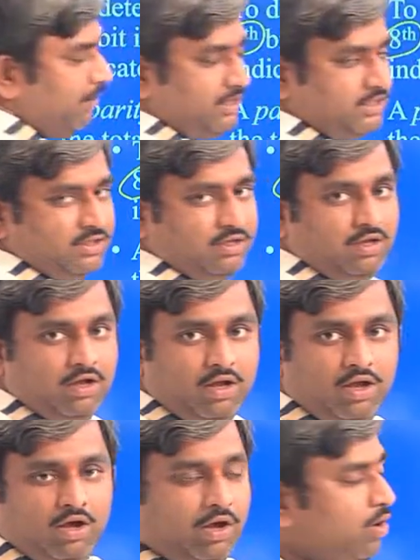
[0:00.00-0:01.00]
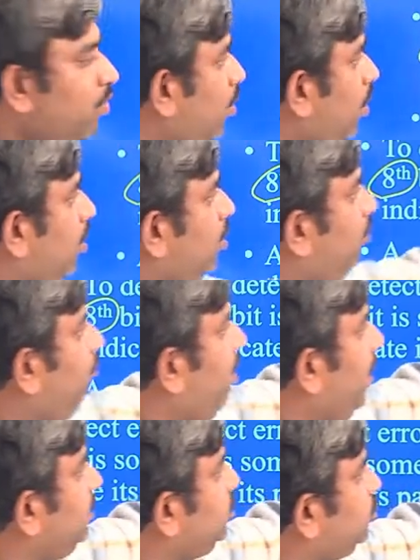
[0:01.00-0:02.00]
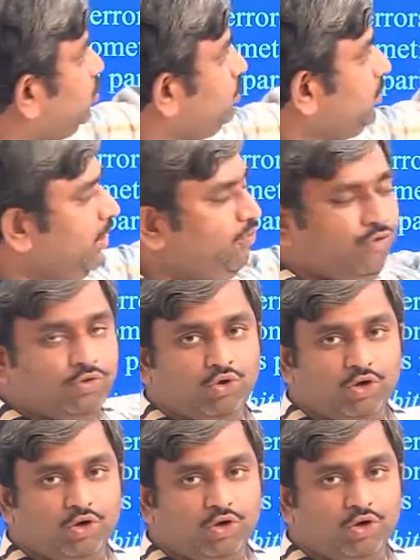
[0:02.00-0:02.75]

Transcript: bits? uh, 1, 2, 3, 4.